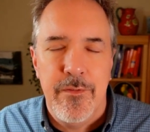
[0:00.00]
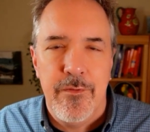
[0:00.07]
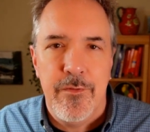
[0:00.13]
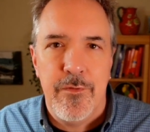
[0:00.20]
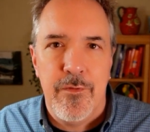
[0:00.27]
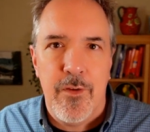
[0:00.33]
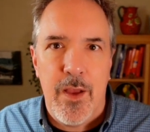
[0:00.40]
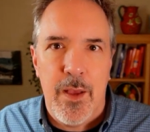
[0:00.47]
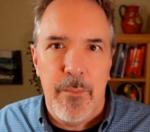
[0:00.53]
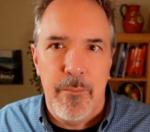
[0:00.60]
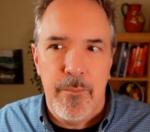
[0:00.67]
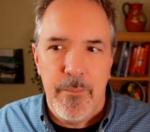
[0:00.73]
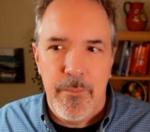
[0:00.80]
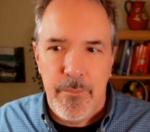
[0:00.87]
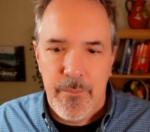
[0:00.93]

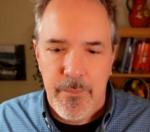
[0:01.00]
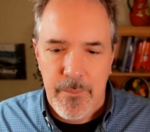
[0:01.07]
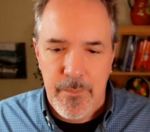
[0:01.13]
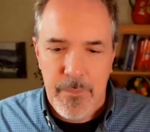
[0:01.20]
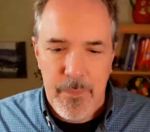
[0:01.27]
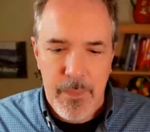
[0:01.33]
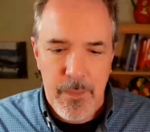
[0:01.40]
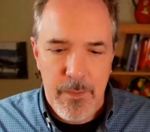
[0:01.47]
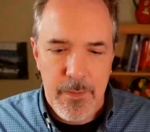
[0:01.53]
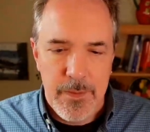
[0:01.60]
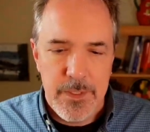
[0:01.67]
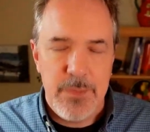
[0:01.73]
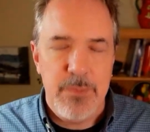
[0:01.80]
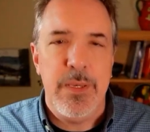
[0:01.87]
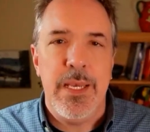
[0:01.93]
from
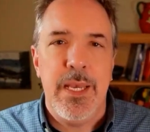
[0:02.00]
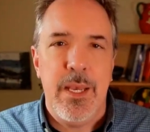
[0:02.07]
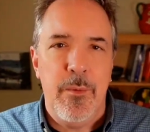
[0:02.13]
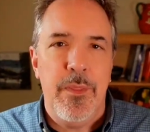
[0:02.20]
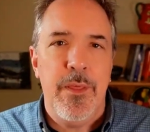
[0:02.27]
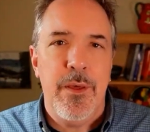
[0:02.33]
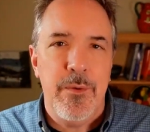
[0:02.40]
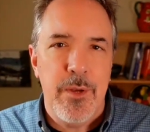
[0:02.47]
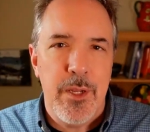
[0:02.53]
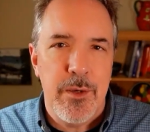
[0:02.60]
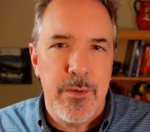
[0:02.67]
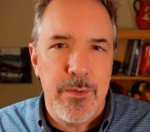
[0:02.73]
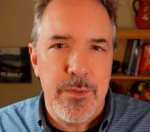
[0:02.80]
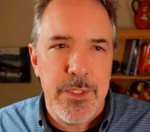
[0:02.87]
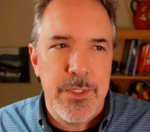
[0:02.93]
speaking without
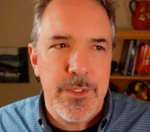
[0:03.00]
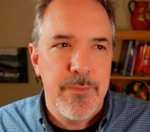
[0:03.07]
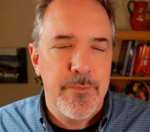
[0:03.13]
notes,